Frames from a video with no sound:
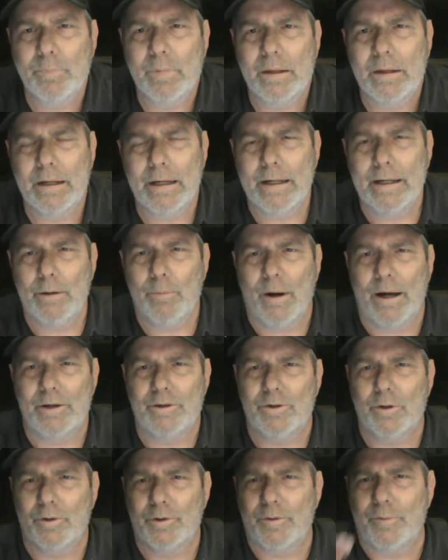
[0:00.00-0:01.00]

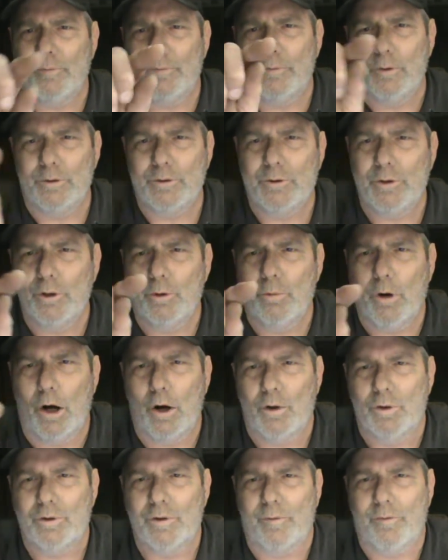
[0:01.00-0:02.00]
Anyways, there's 2
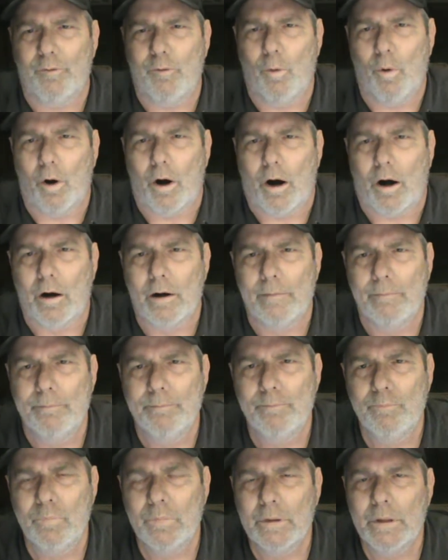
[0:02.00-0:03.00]
rows of 4.
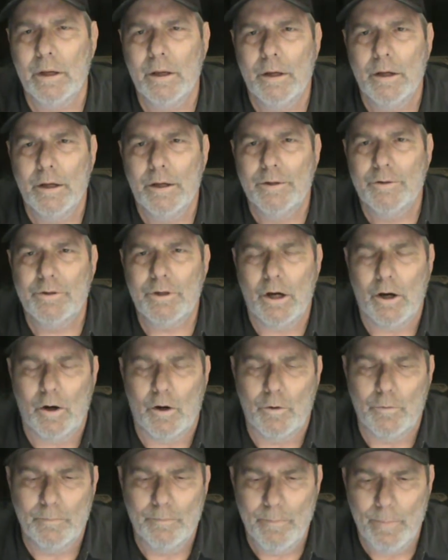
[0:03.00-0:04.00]

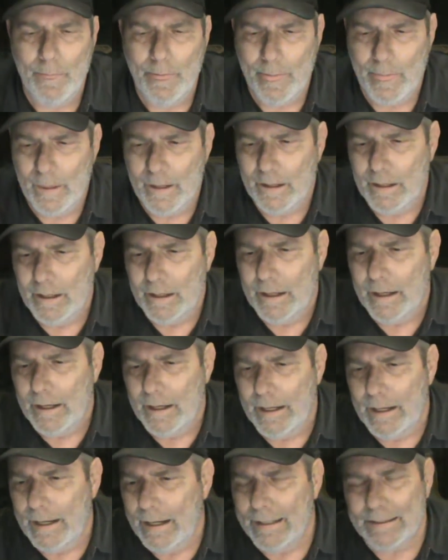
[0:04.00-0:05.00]
So,
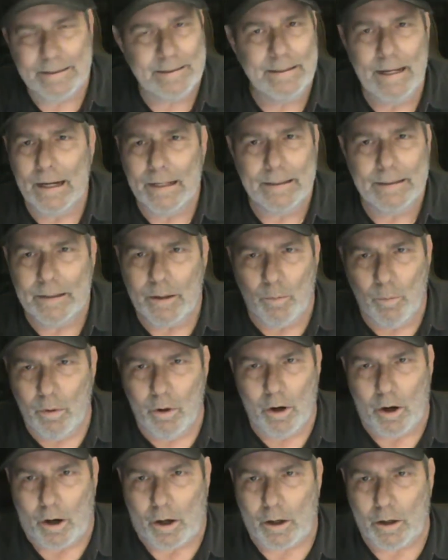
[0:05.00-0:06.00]
it's not going to
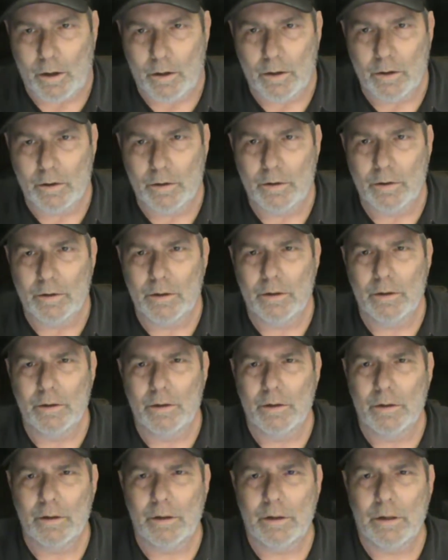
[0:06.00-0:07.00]
work
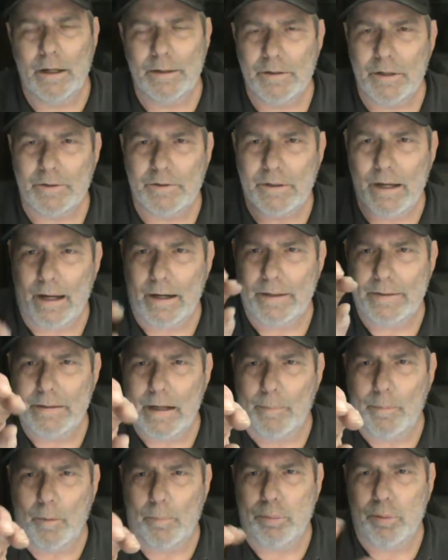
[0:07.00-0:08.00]
because it's got a
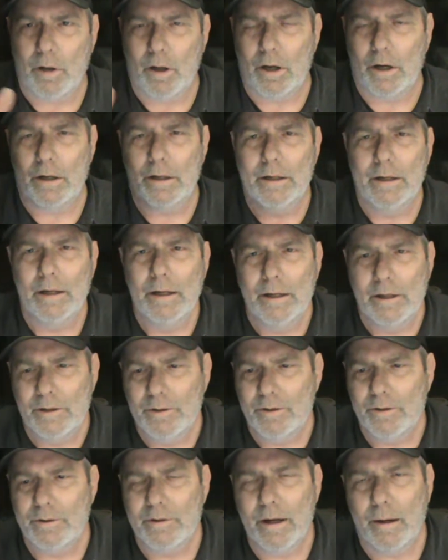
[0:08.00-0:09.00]
double plug,
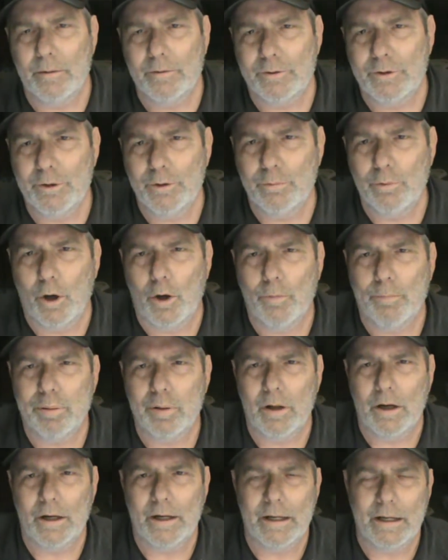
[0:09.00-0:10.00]
2-row
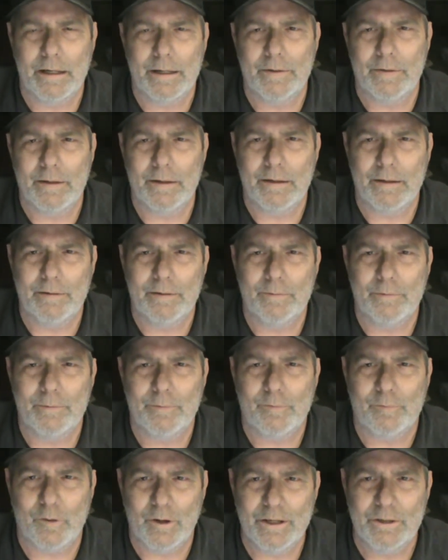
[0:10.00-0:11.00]
plug in the
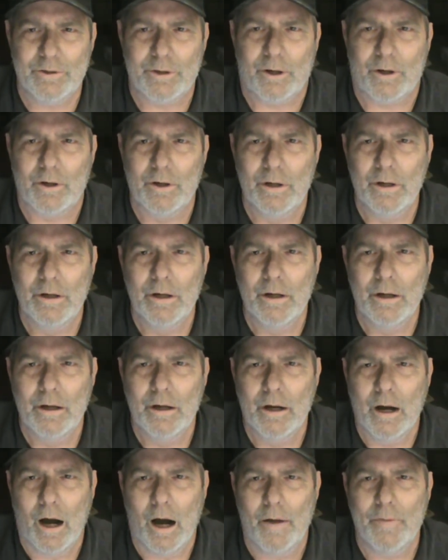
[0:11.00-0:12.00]
freezer
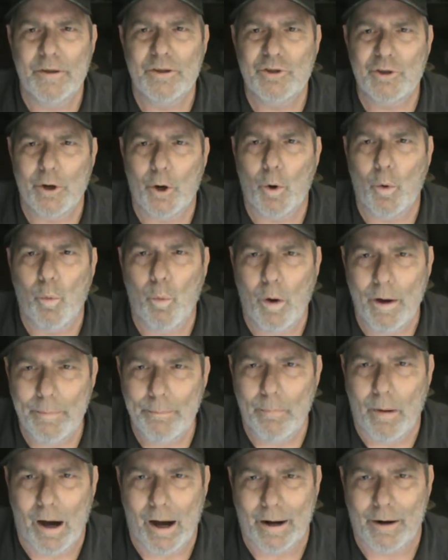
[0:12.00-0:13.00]
on the 01
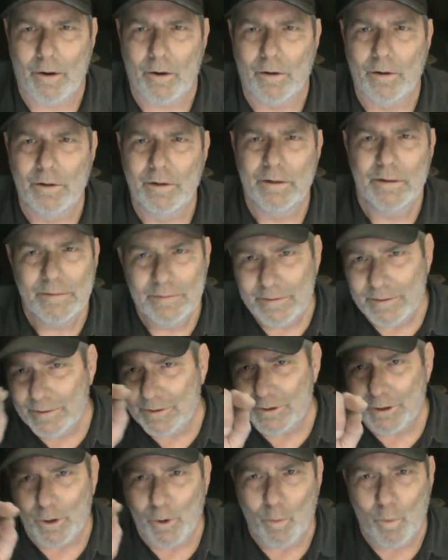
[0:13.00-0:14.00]
model. The
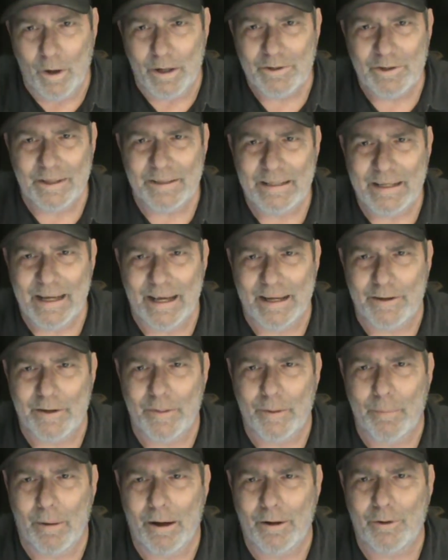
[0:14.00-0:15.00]
01's at the end of
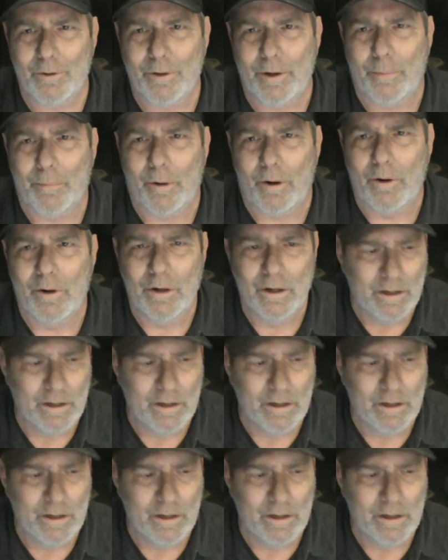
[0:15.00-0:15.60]
the model number.